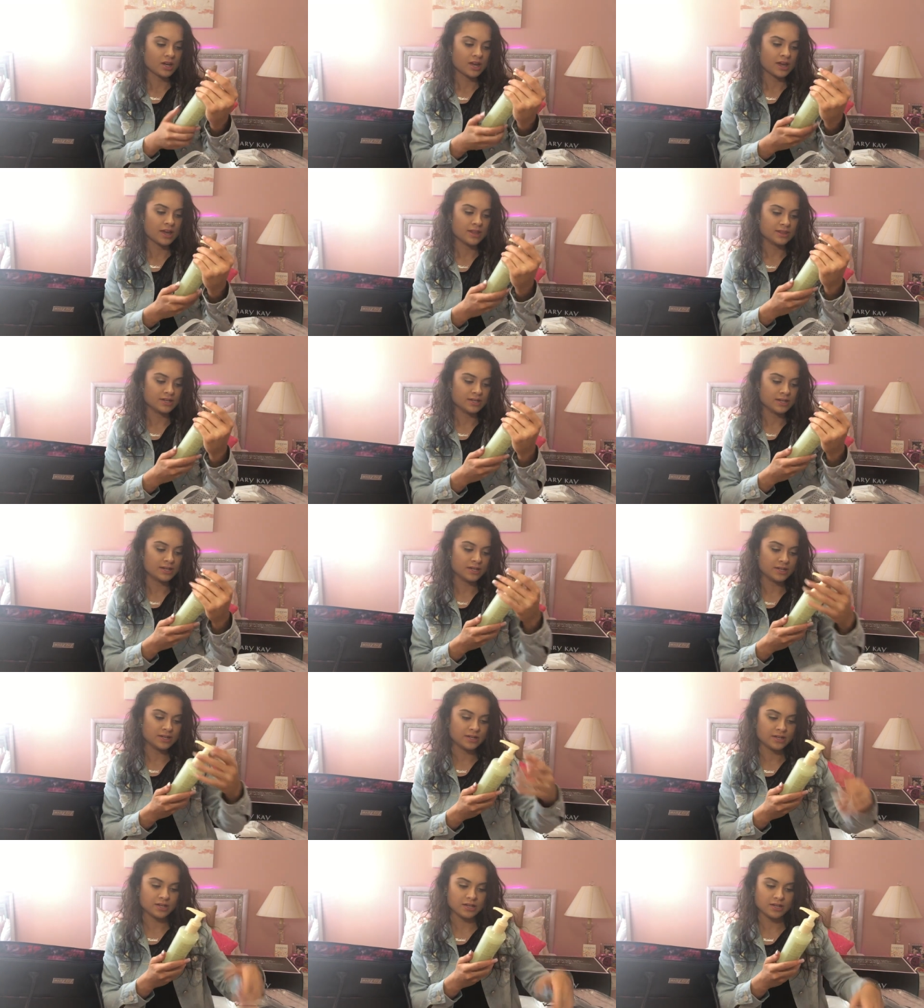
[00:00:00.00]
And
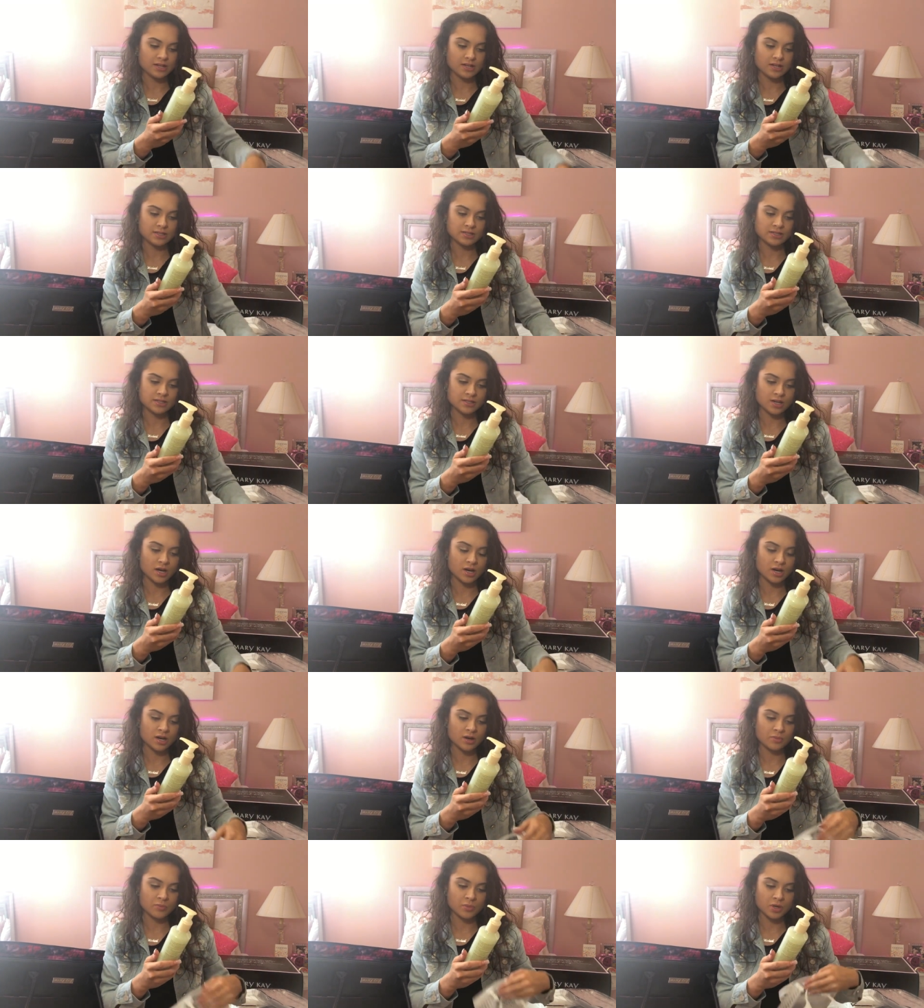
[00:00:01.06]
then
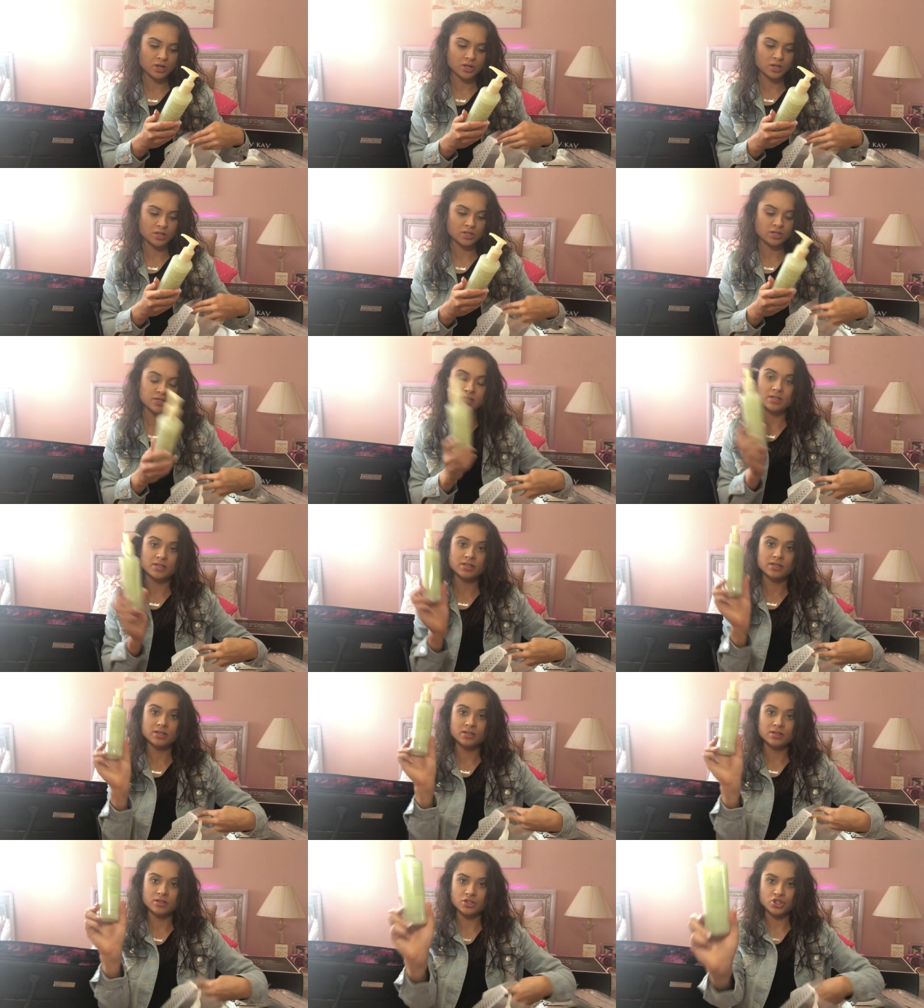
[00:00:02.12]
some
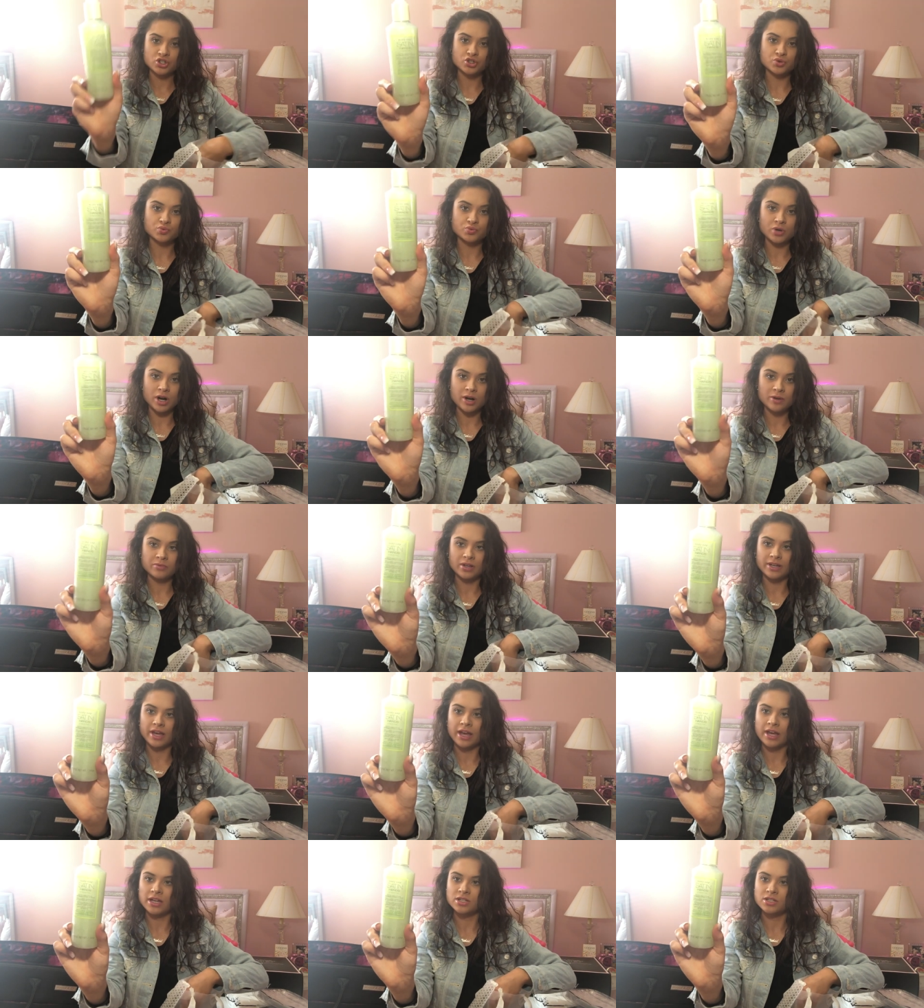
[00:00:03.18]
scrub, like
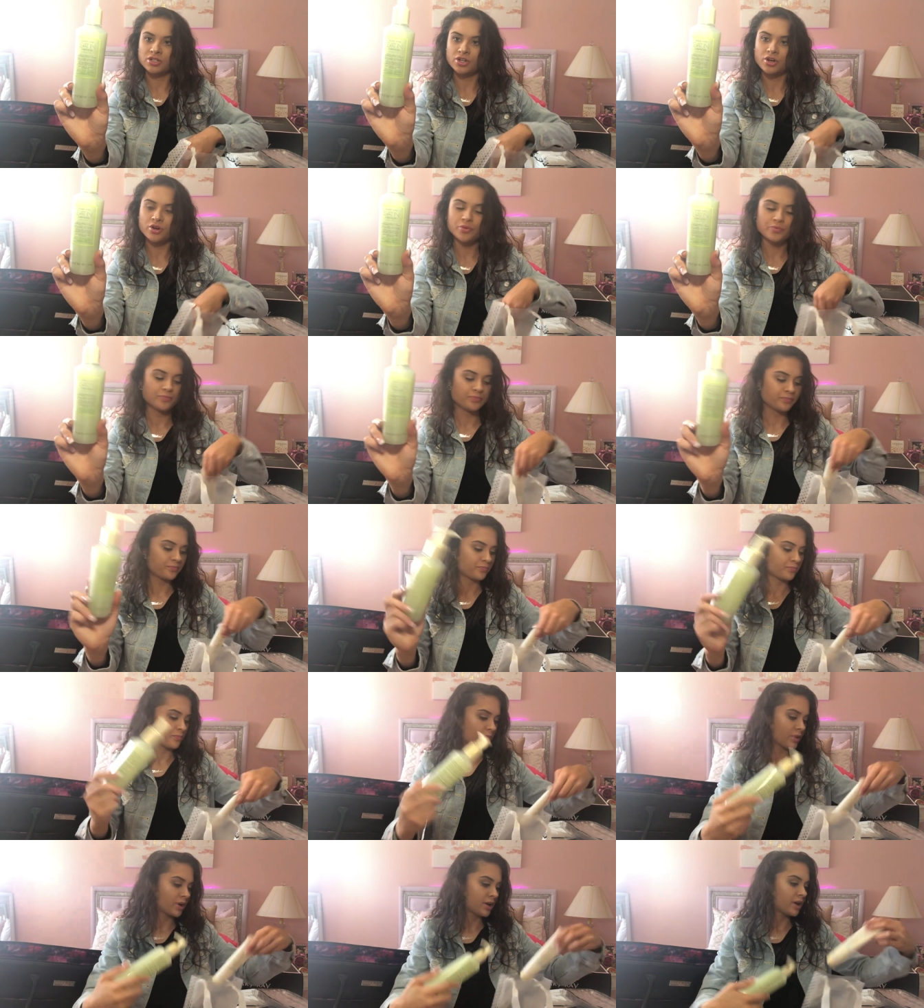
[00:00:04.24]
hand soap.
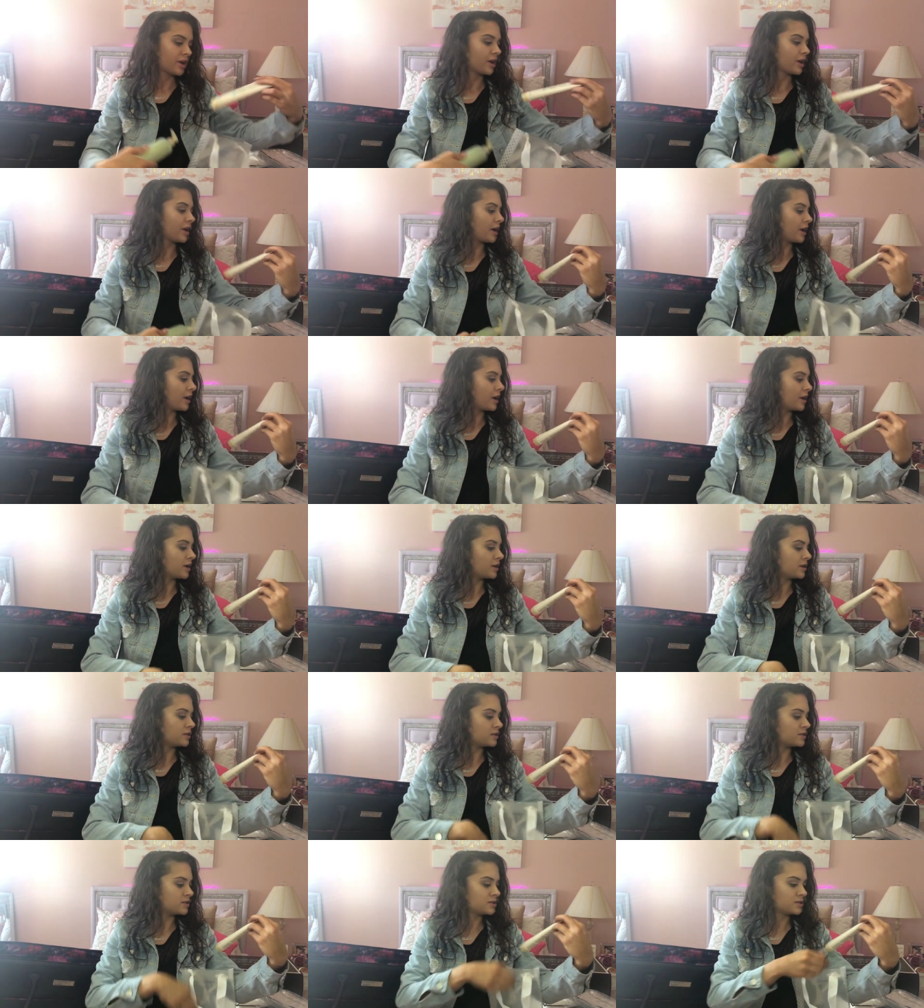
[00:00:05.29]

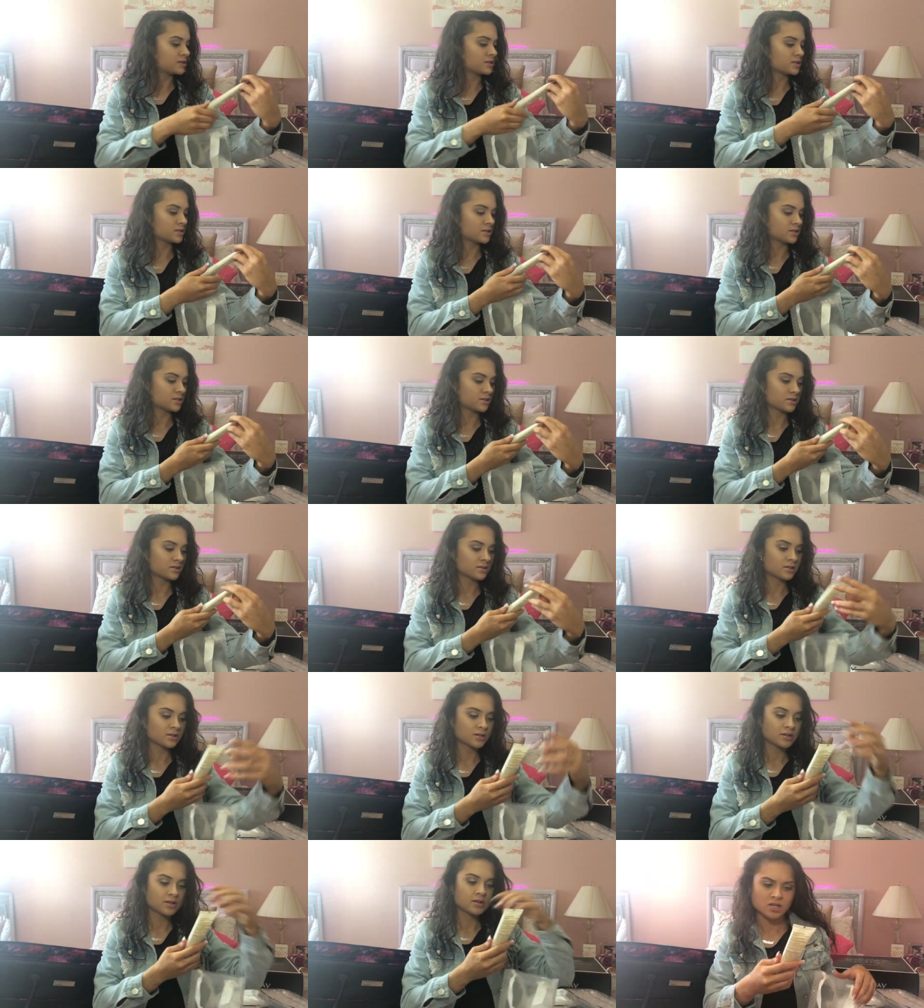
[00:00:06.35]
And
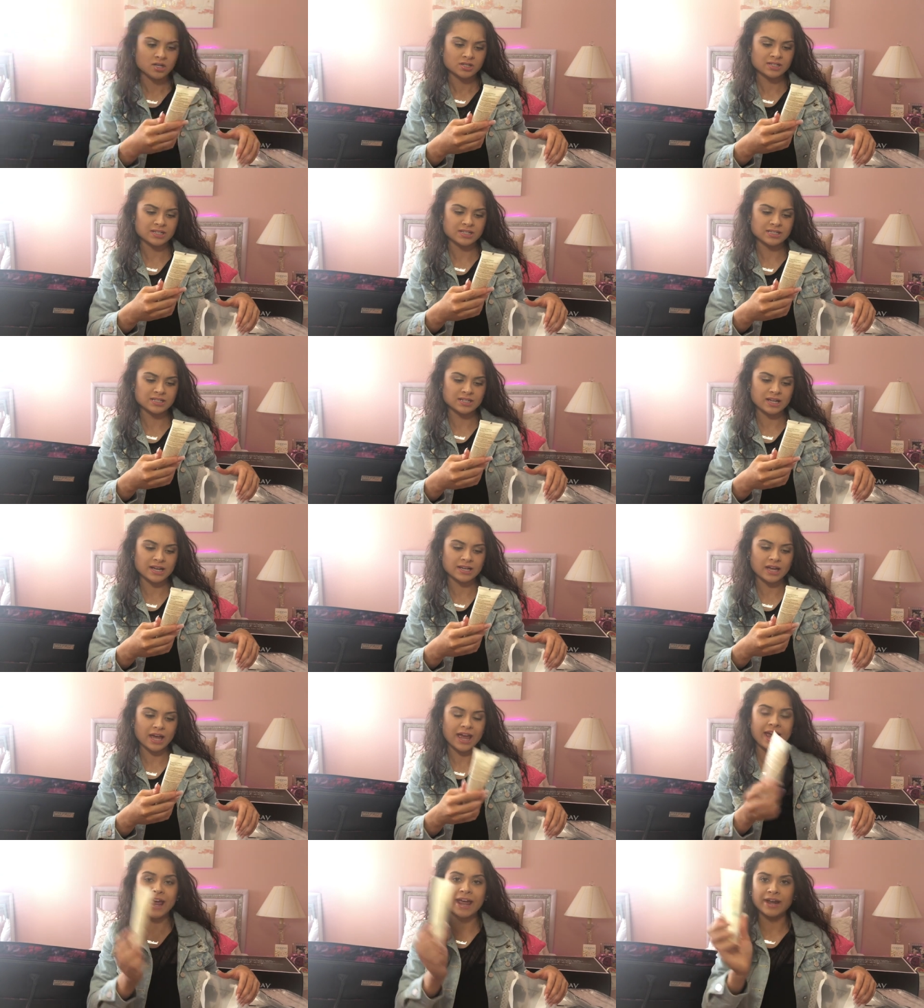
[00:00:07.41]
this is like
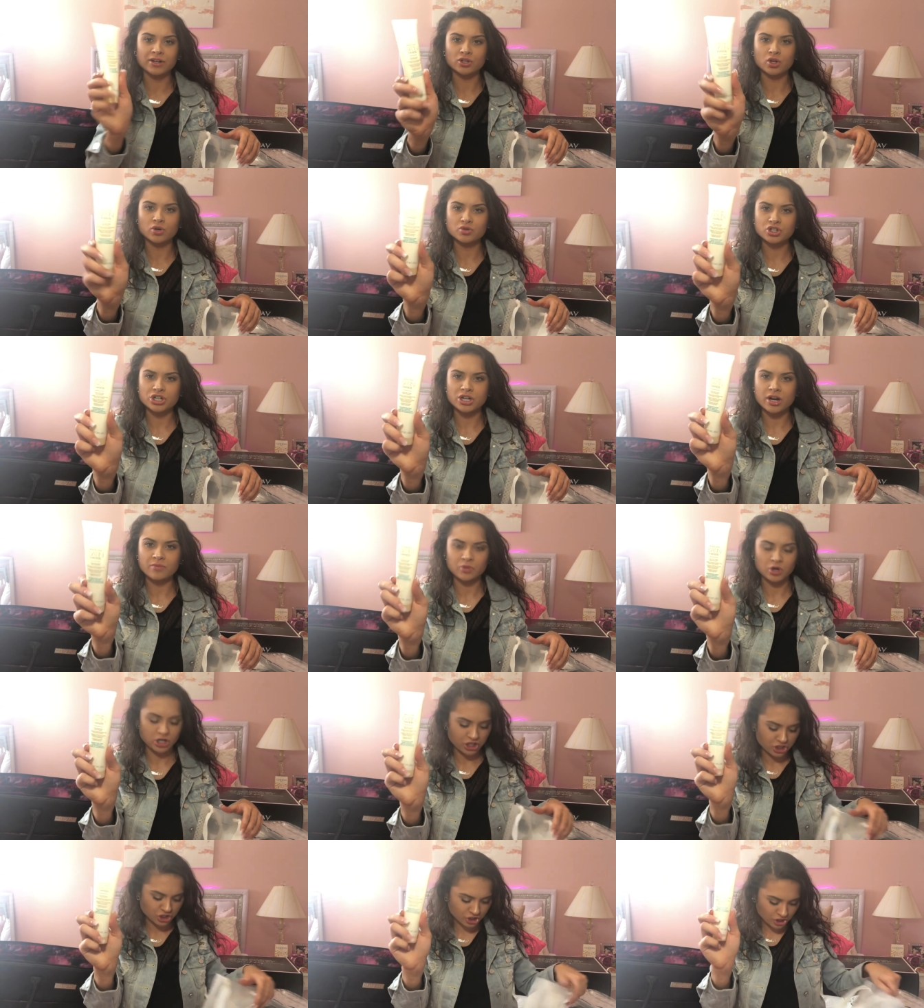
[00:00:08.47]
hand lotion, I'm
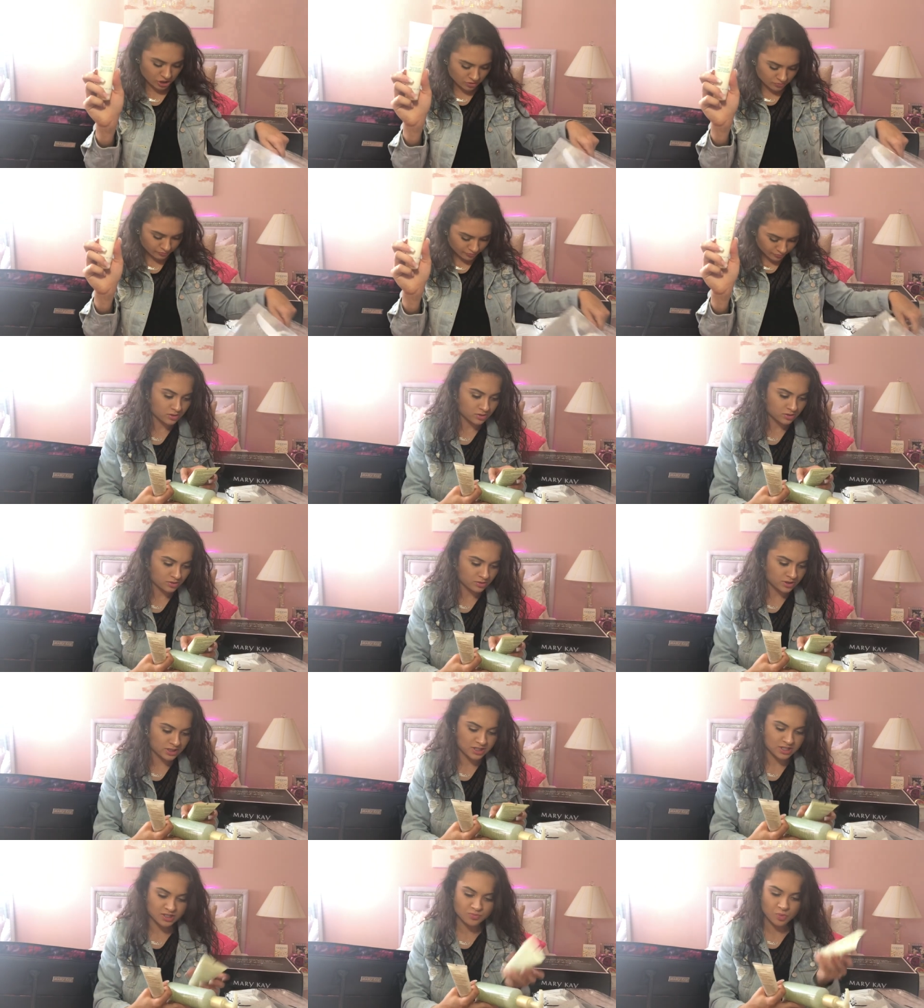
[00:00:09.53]
pretty sure.
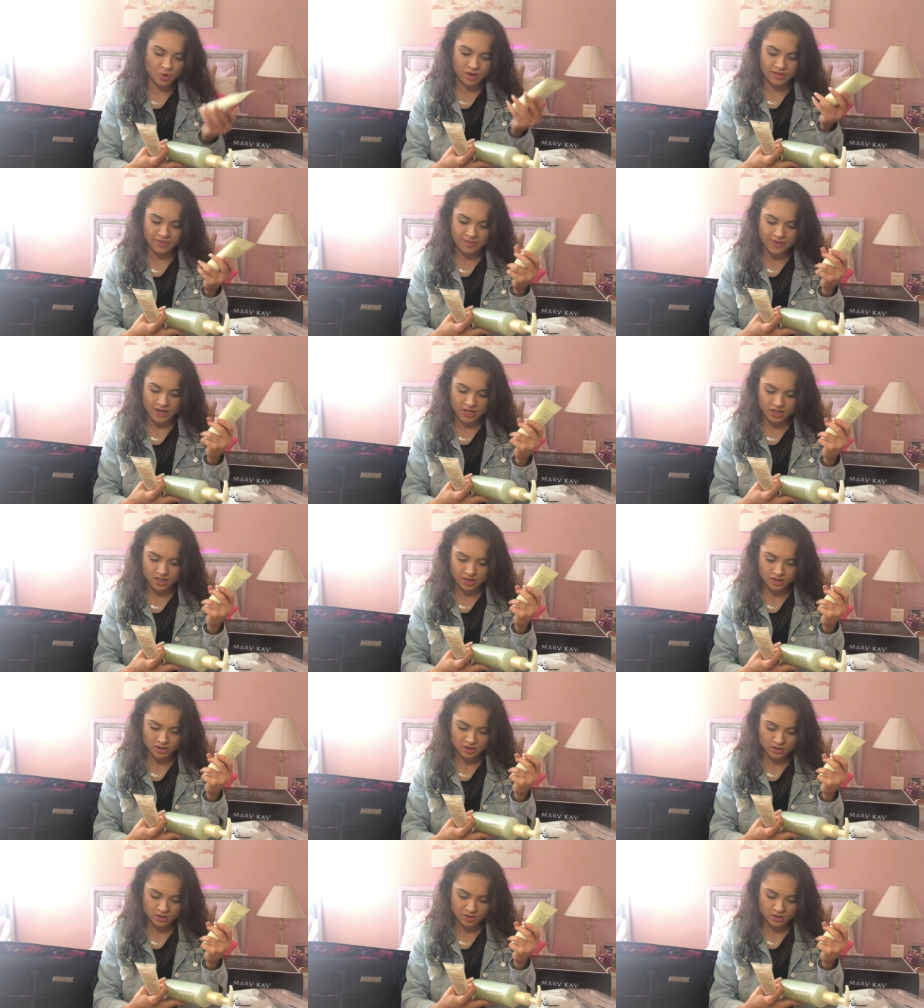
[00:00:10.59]
This is more thick.